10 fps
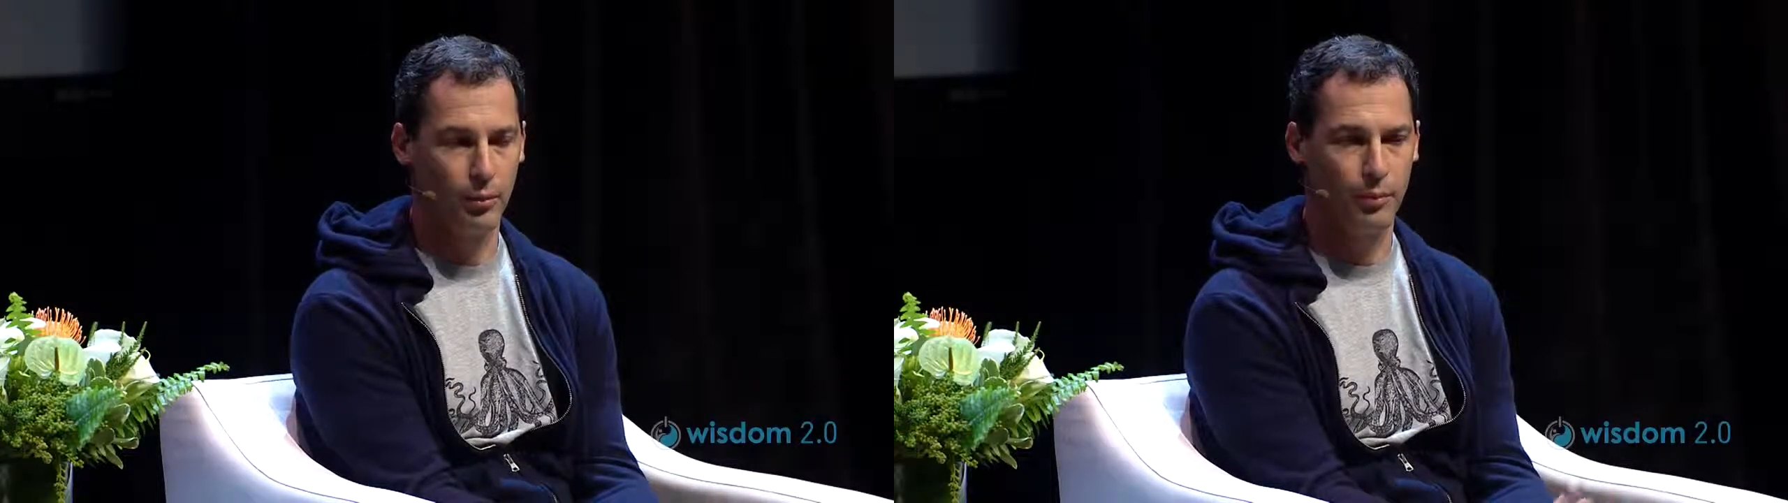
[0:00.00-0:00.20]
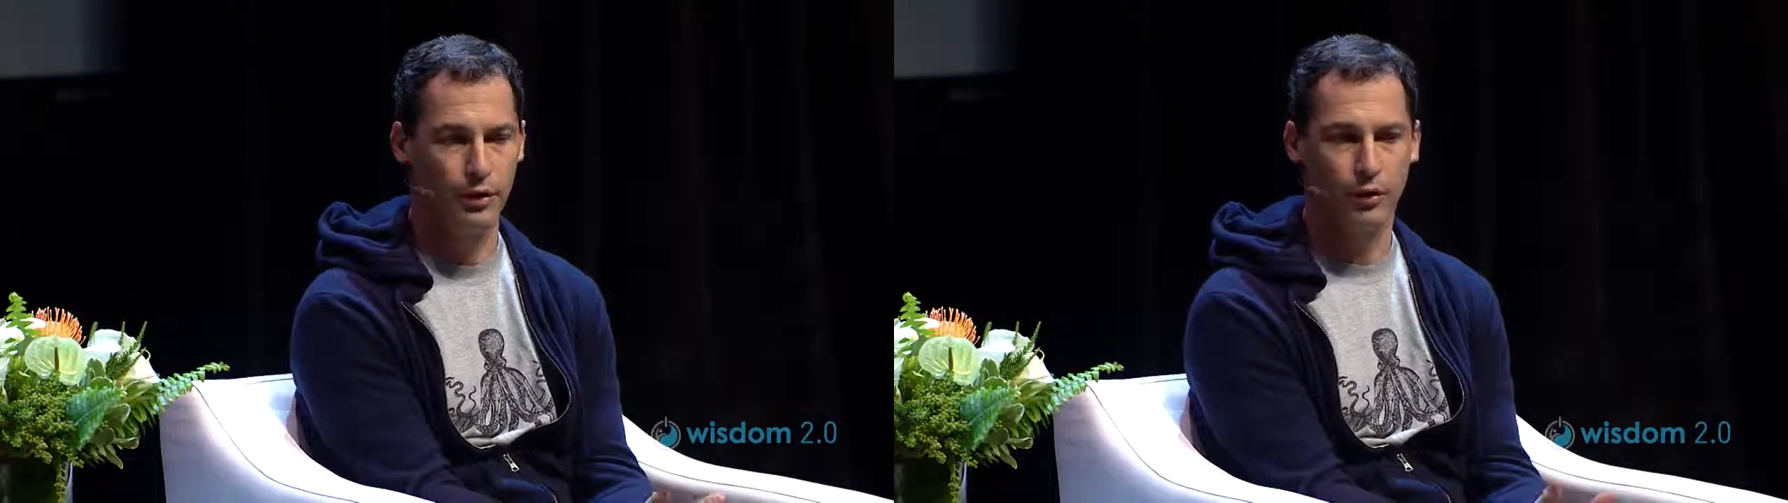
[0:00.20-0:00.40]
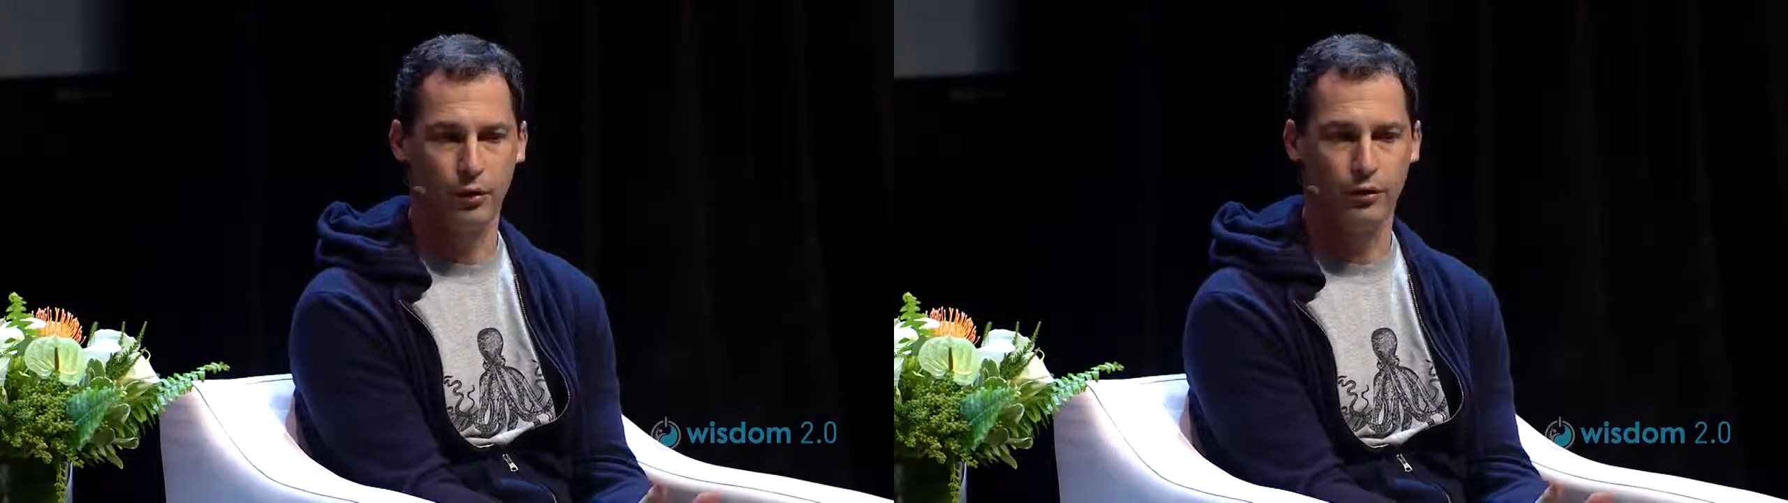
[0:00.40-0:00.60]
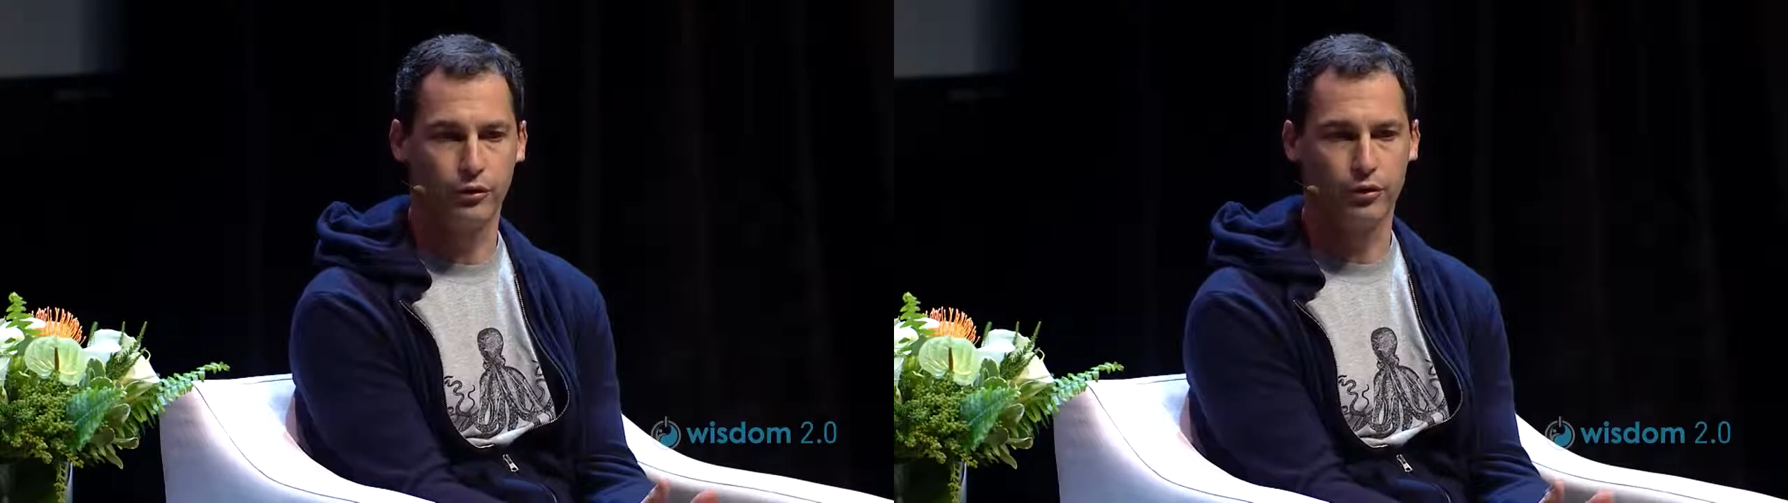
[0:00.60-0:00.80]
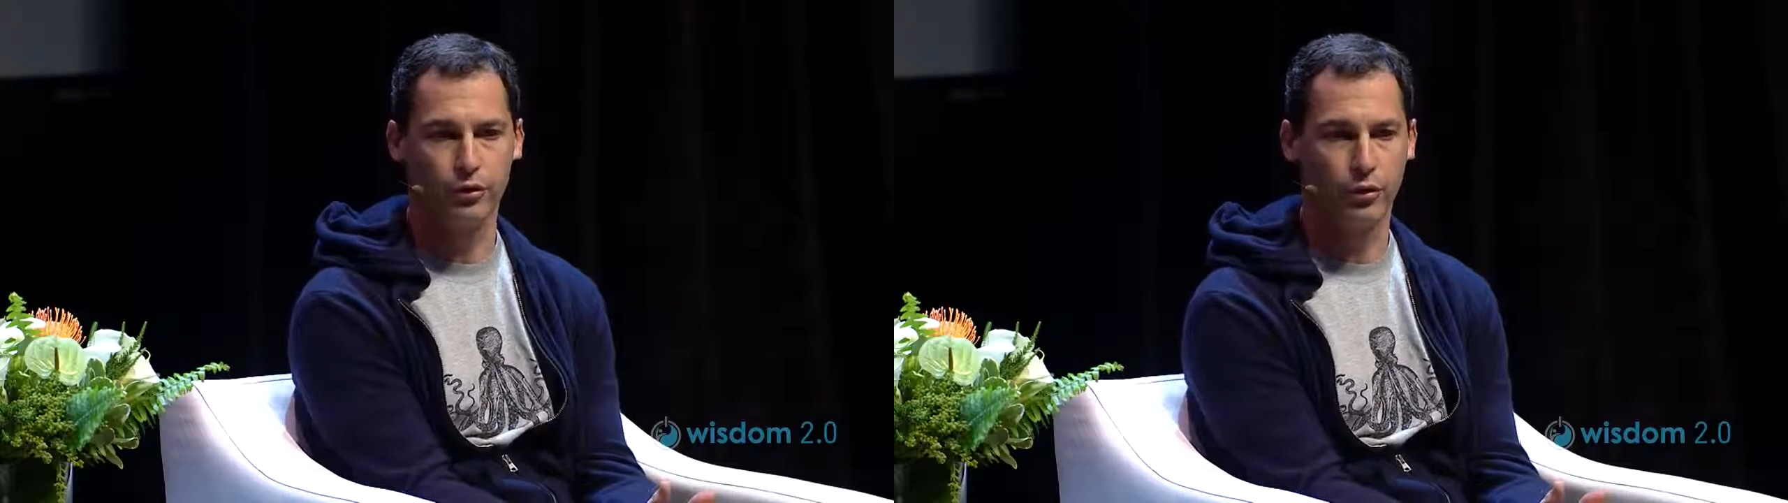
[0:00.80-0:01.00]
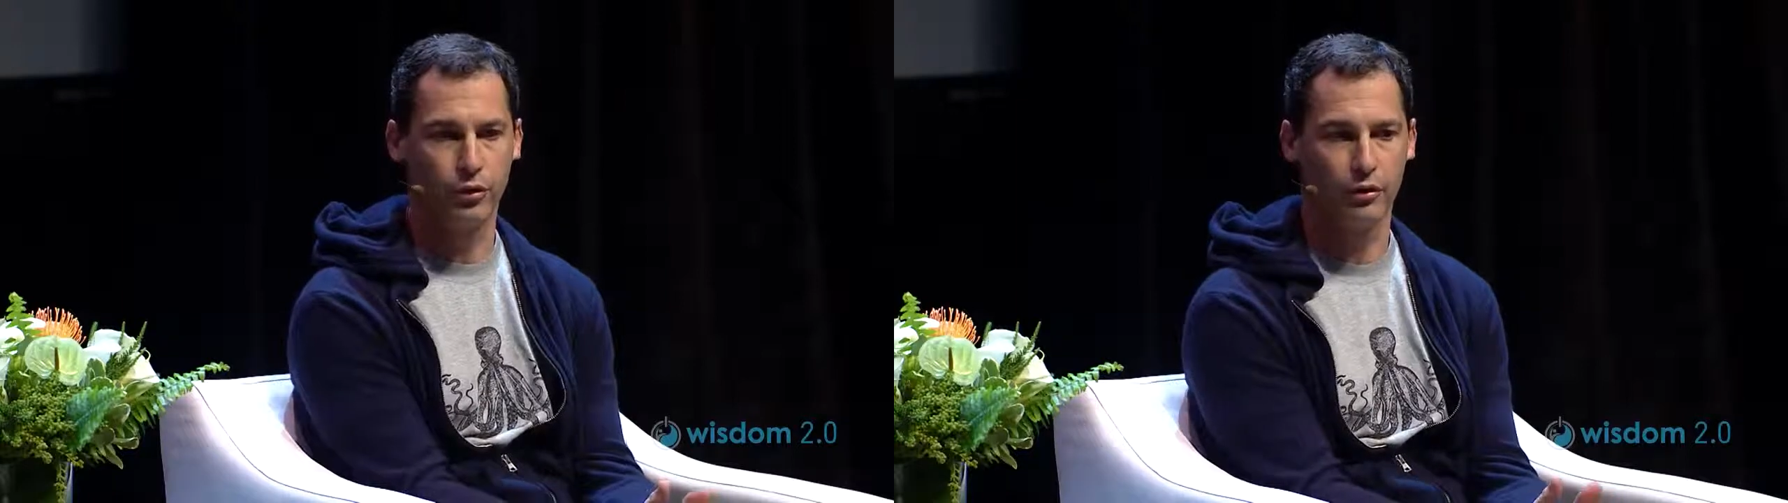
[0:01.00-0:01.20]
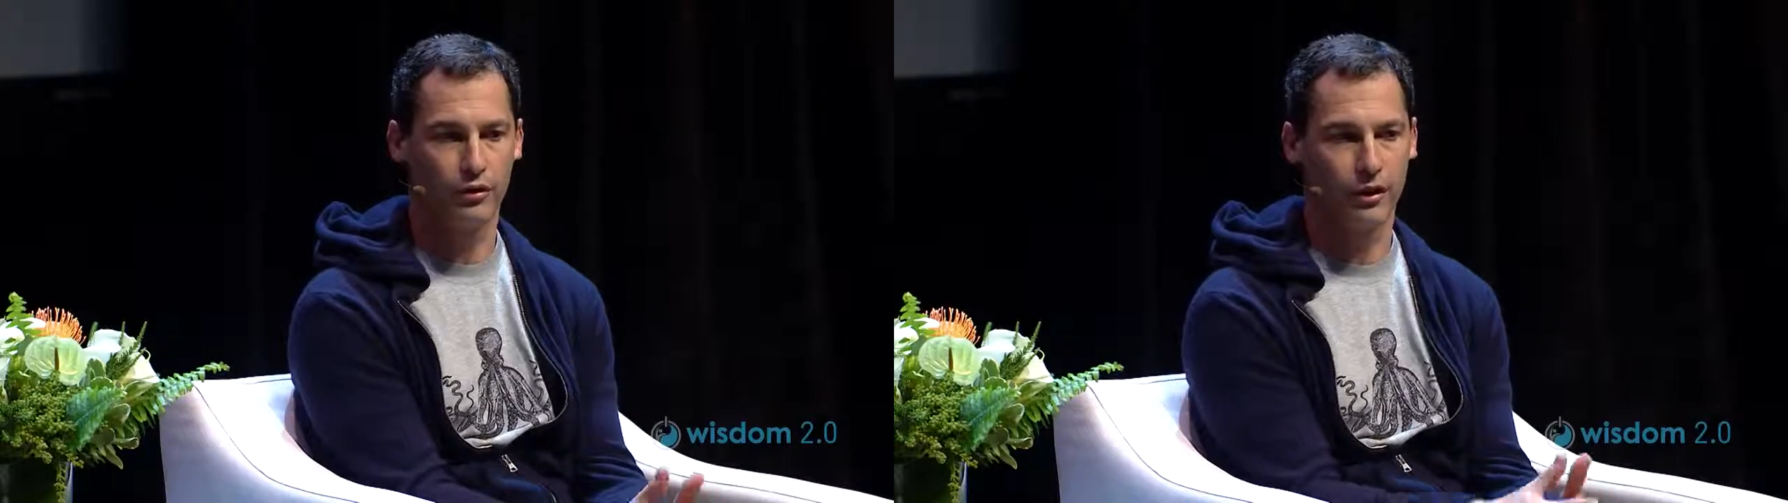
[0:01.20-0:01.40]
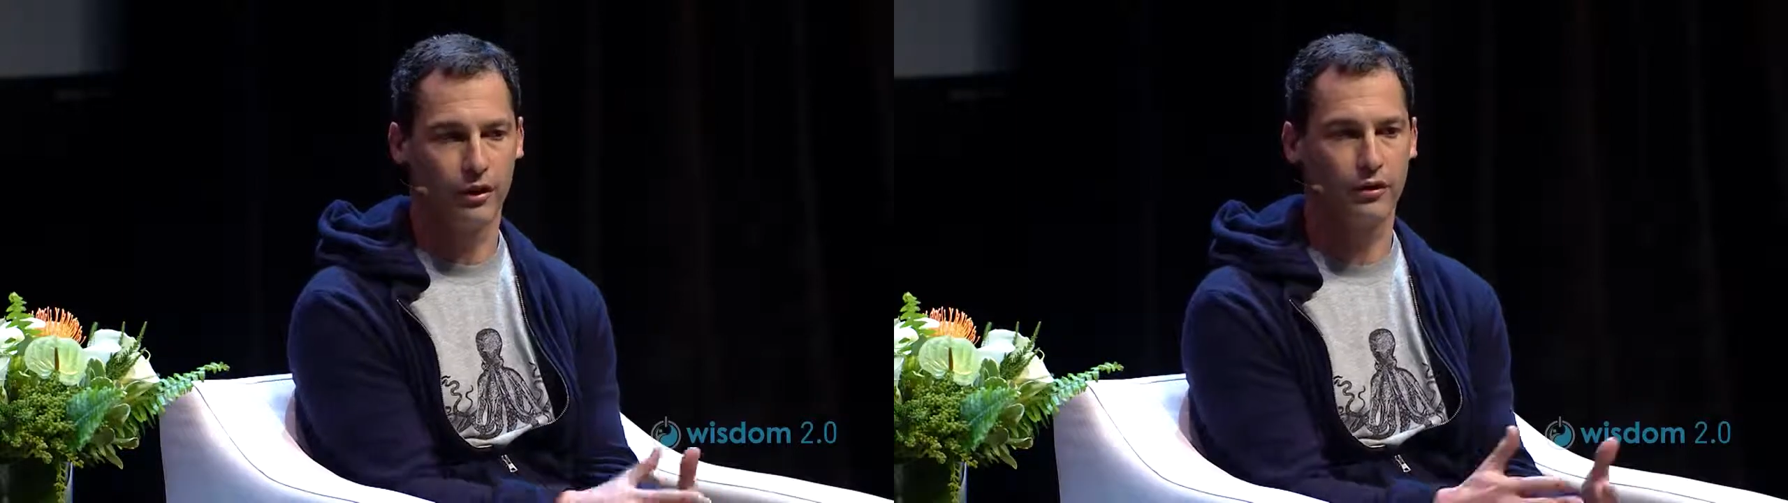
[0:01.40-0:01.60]
build
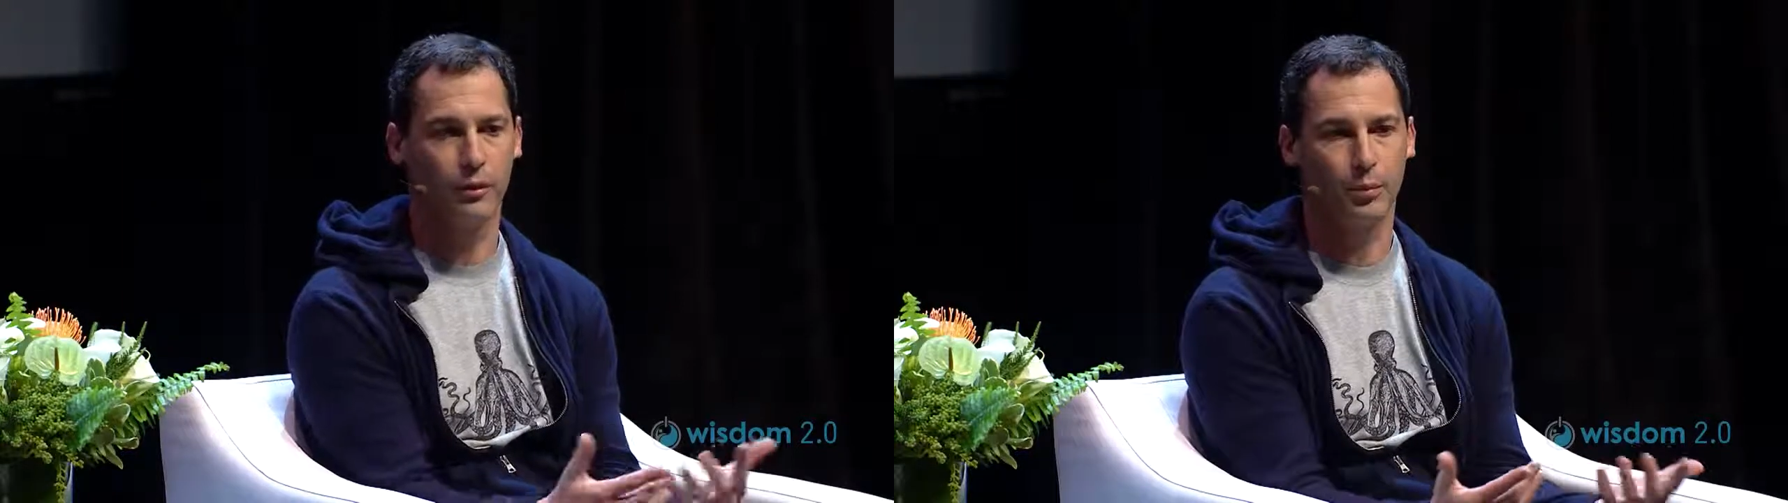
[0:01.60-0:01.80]
tools into the